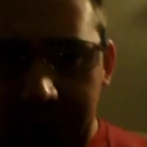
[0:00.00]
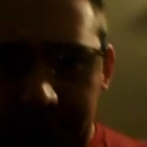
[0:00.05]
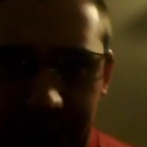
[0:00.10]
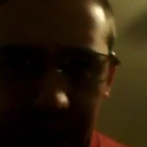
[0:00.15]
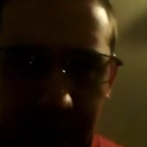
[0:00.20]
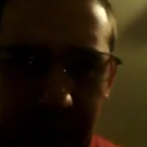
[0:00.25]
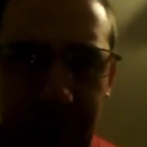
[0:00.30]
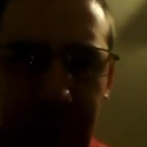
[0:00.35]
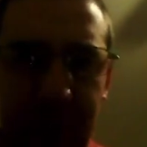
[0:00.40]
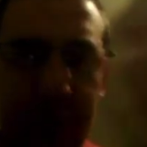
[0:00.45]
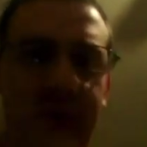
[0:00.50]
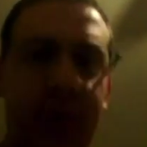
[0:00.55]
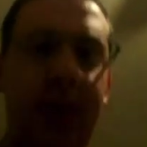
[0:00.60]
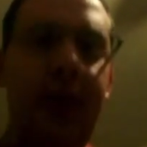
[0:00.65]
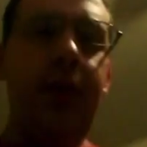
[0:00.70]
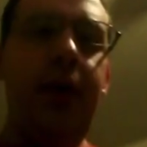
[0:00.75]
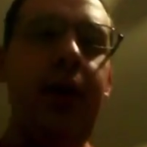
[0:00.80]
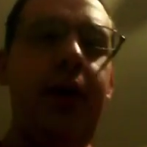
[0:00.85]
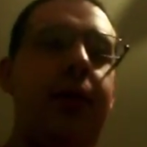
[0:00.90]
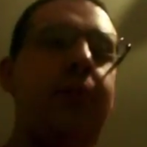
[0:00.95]
the table
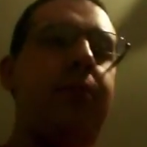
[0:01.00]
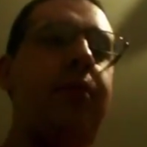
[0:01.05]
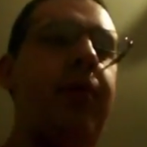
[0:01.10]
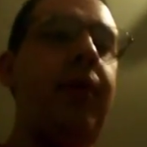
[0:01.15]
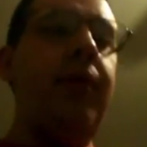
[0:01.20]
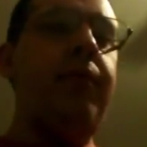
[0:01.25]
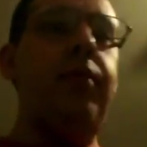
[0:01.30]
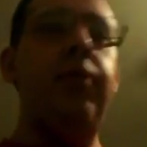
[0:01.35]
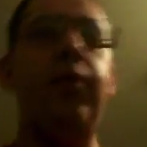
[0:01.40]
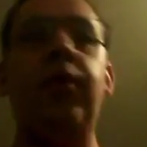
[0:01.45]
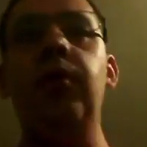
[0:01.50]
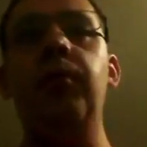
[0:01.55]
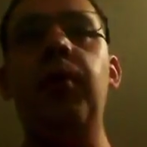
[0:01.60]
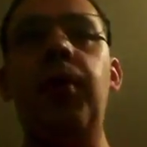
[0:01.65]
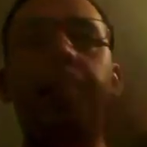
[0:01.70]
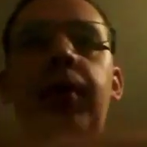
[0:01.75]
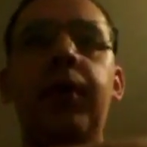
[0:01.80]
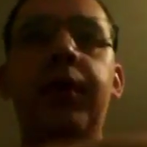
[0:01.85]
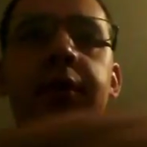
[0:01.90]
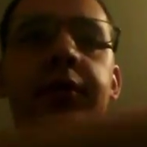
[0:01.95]
3 times. Threw him
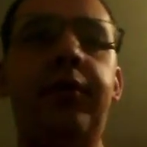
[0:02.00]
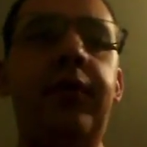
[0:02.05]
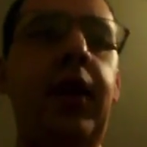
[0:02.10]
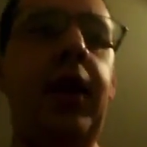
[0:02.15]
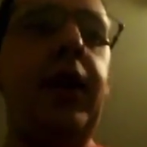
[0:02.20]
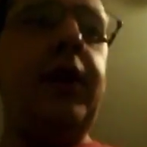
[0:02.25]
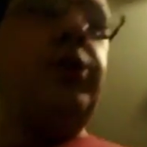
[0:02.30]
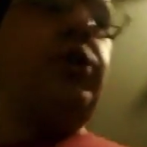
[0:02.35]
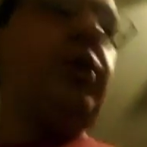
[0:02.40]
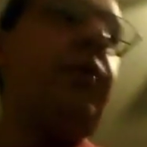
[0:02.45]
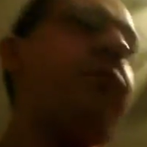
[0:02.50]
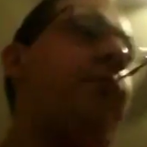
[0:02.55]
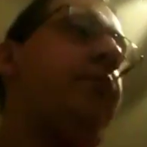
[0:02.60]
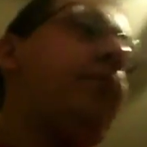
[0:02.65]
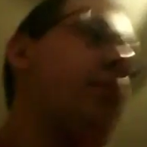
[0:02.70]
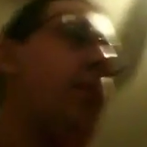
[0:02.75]
up on the stage.